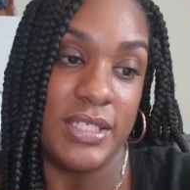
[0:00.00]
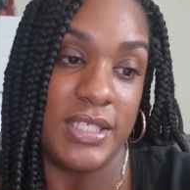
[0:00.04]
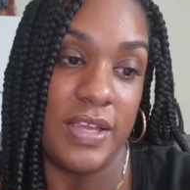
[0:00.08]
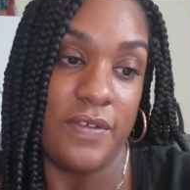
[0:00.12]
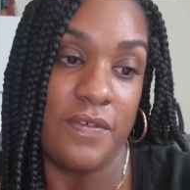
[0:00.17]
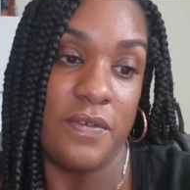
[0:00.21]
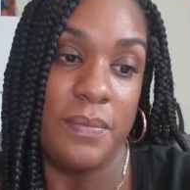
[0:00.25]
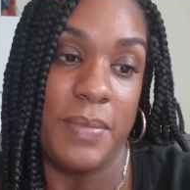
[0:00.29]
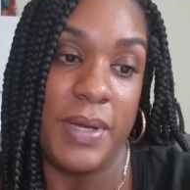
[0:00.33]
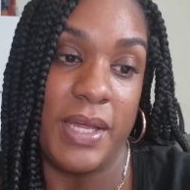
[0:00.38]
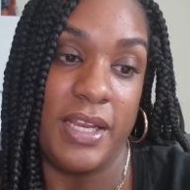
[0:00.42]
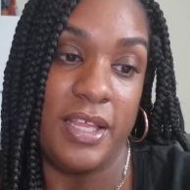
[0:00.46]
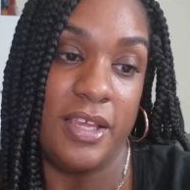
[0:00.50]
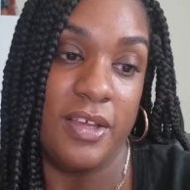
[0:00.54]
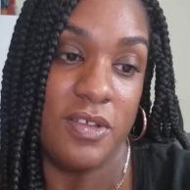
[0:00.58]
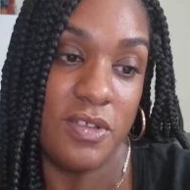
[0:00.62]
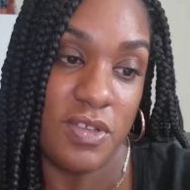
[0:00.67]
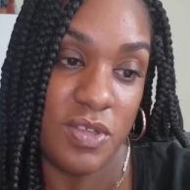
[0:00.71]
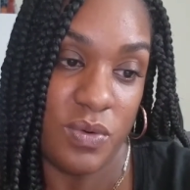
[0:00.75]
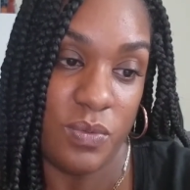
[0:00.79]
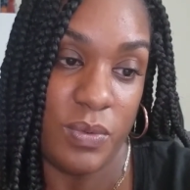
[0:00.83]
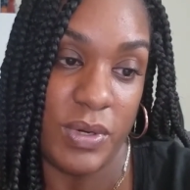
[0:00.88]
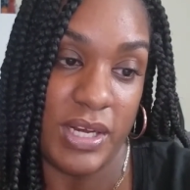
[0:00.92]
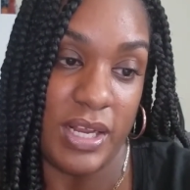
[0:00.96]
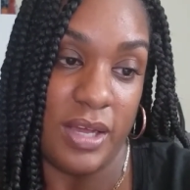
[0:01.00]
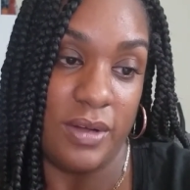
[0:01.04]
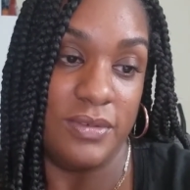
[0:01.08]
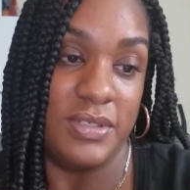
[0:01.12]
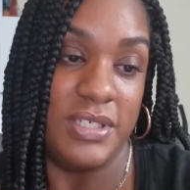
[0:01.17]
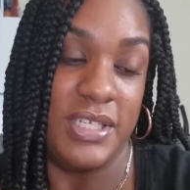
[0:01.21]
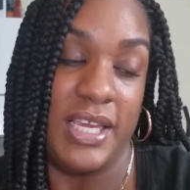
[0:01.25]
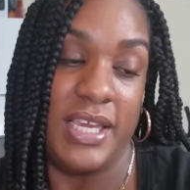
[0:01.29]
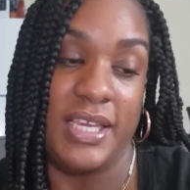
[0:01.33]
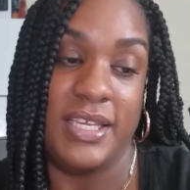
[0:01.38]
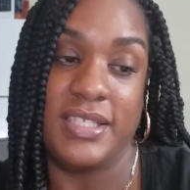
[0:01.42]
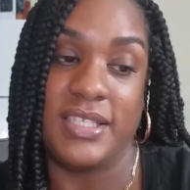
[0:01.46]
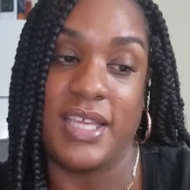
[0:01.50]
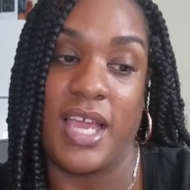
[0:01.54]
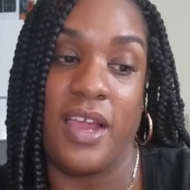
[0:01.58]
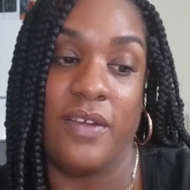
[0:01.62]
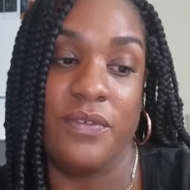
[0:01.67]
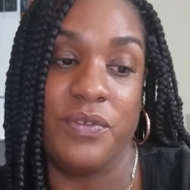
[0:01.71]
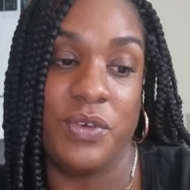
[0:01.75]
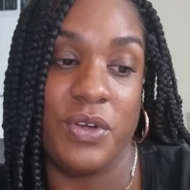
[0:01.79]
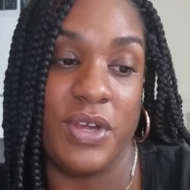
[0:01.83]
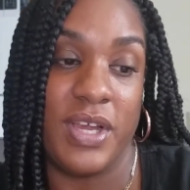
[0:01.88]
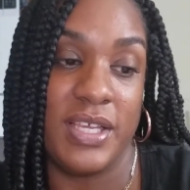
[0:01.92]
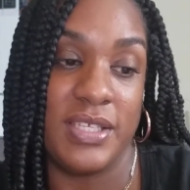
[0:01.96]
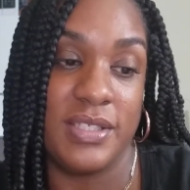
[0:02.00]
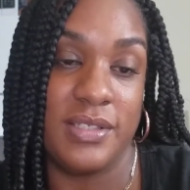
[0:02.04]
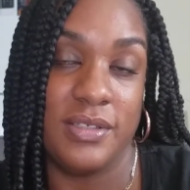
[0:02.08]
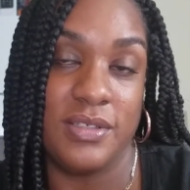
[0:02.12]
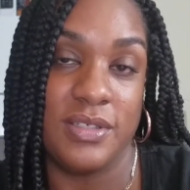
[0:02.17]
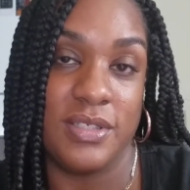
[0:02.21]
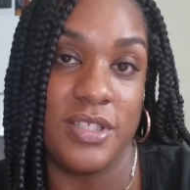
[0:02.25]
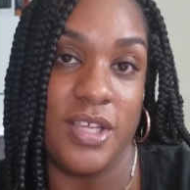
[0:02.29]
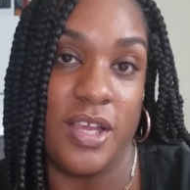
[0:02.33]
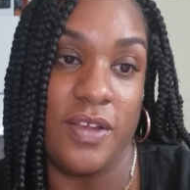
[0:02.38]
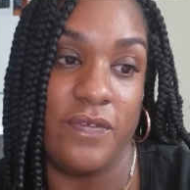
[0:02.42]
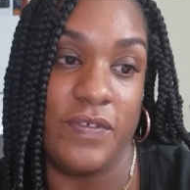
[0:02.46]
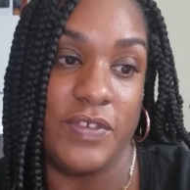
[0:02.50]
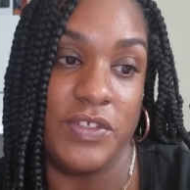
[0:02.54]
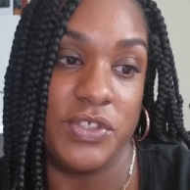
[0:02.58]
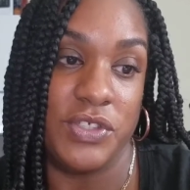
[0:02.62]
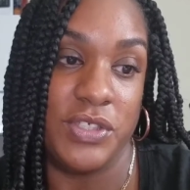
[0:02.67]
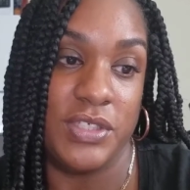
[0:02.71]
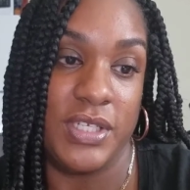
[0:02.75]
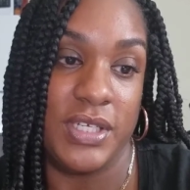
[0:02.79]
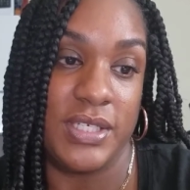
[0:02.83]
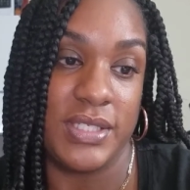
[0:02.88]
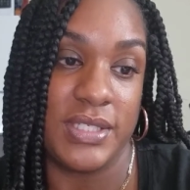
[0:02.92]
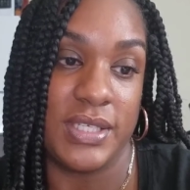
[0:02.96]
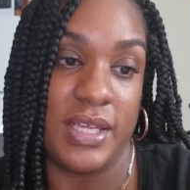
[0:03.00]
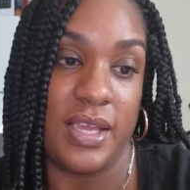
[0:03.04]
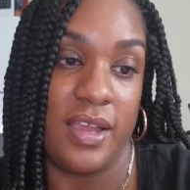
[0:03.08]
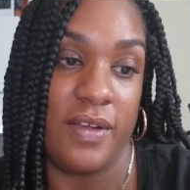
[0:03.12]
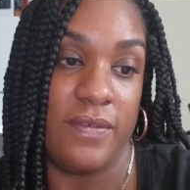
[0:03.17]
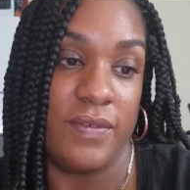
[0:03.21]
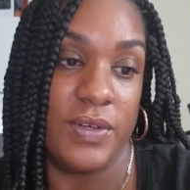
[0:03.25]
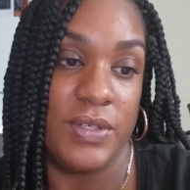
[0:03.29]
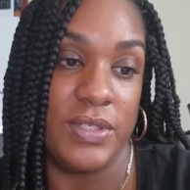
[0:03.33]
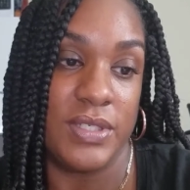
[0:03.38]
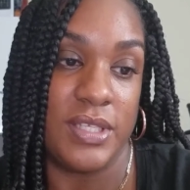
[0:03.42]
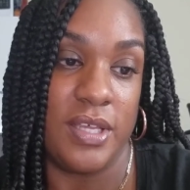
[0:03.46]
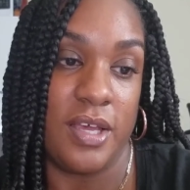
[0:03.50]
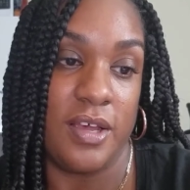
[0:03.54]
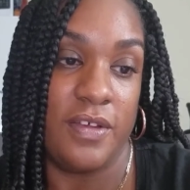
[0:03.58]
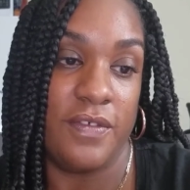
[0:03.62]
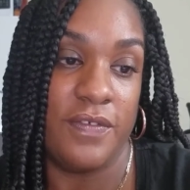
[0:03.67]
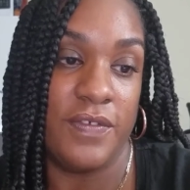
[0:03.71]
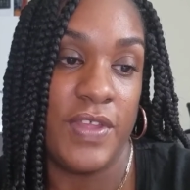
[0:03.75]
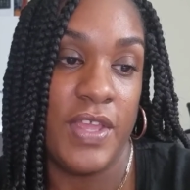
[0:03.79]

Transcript: Everybody else who went out days after has their stuff and she doesn't have her stuff.